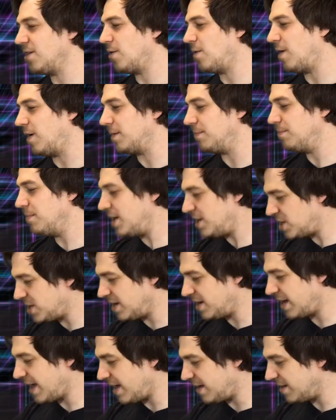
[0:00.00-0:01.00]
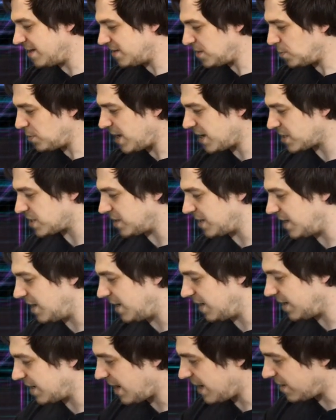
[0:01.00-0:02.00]
go on mission, and this one
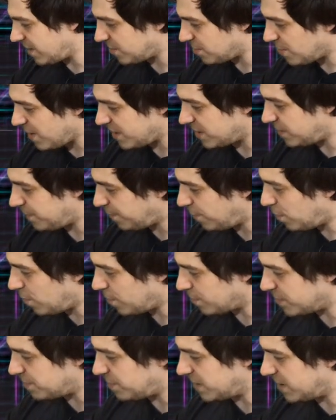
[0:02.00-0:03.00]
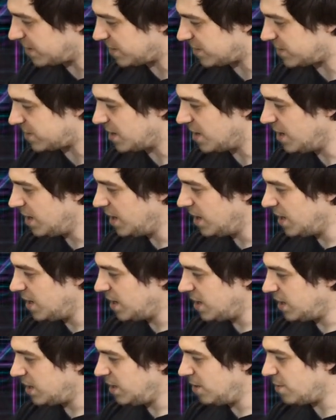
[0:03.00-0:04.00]
actually kind of transforms because
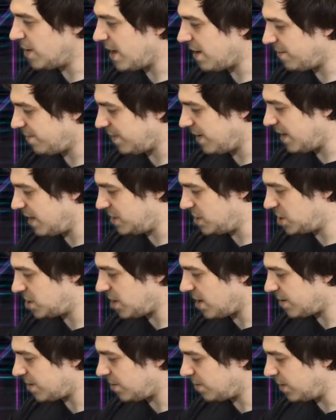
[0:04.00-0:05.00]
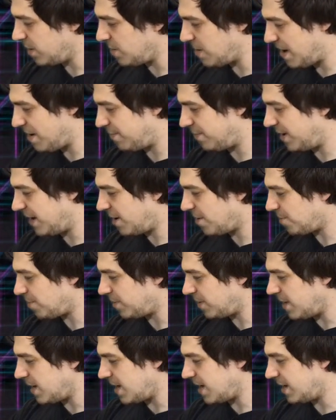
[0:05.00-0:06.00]
you have a shuttle, you have an
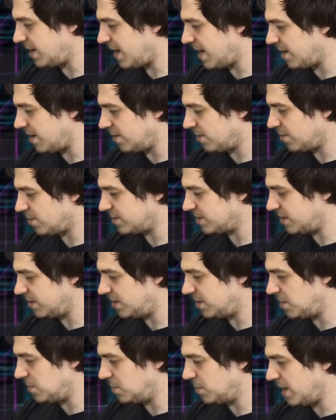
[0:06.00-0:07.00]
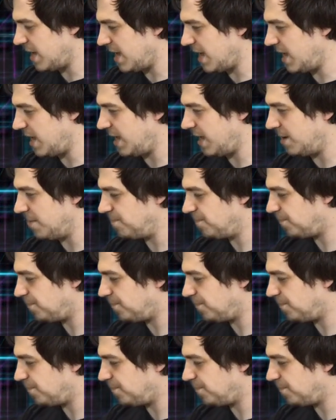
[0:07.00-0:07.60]
airplane, and it turns into a